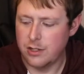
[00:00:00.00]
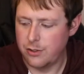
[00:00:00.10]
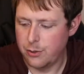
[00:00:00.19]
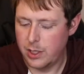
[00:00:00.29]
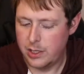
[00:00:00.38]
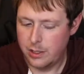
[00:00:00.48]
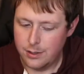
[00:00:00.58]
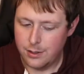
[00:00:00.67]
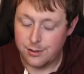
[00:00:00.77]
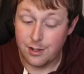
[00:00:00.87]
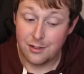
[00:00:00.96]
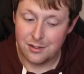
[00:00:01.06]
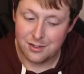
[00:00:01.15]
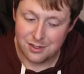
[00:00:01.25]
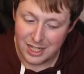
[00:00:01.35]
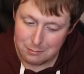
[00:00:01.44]
to it. This doesn't
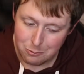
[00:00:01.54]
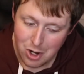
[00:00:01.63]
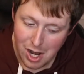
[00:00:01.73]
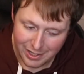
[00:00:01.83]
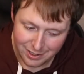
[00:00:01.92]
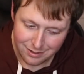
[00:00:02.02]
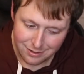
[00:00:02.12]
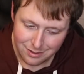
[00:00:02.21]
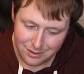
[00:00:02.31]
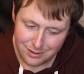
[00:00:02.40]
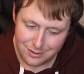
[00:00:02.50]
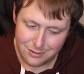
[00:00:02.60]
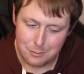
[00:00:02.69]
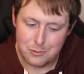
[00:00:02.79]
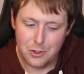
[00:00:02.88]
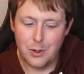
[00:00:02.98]
seem right to
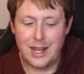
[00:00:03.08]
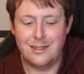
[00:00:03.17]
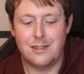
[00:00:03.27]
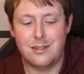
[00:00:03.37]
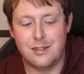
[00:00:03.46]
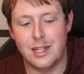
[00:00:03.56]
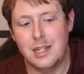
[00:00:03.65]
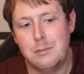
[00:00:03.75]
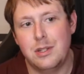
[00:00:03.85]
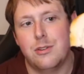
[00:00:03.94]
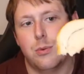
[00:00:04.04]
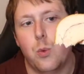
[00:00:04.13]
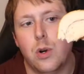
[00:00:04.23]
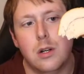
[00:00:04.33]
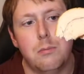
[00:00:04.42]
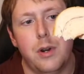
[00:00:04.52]
do a cinnamon
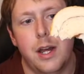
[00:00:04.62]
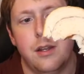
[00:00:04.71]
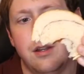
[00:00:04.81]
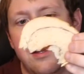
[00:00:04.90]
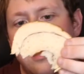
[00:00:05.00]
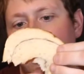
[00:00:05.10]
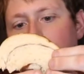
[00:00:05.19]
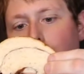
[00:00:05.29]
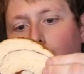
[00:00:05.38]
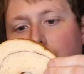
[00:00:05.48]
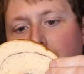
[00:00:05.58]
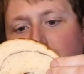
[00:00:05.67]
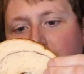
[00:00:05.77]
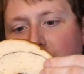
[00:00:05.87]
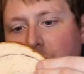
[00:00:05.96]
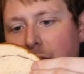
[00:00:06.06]
swirl bread with
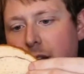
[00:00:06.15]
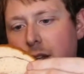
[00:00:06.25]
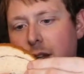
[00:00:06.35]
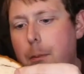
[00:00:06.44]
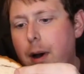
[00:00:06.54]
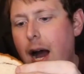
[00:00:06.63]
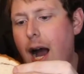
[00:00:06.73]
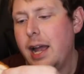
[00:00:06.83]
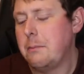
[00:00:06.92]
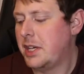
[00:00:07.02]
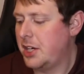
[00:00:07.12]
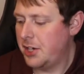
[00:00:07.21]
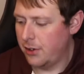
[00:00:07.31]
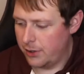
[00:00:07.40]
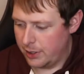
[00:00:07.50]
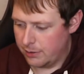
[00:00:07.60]
chicken, but I'm
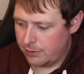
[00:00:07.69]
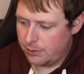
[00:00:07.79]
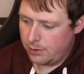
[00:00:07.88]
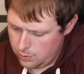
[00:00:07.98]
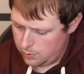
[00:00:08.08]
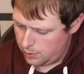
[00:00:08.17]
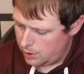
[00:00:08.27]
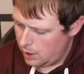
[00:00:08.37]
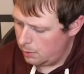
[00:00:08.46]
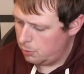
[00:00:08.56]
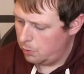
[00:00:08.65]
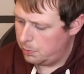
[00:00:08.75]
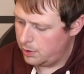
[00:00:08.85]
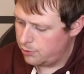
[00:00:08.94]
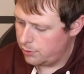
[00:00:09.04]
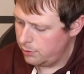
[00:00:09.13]
curious. There's a couple of
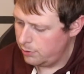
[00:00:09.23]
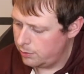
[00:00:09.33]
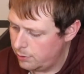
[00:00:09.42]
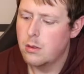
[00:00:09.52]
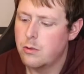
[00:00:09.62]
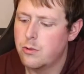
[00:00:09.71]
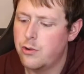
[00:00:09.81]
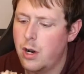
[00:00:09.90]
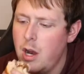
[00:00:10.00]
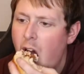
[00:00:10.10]
pinches. Try.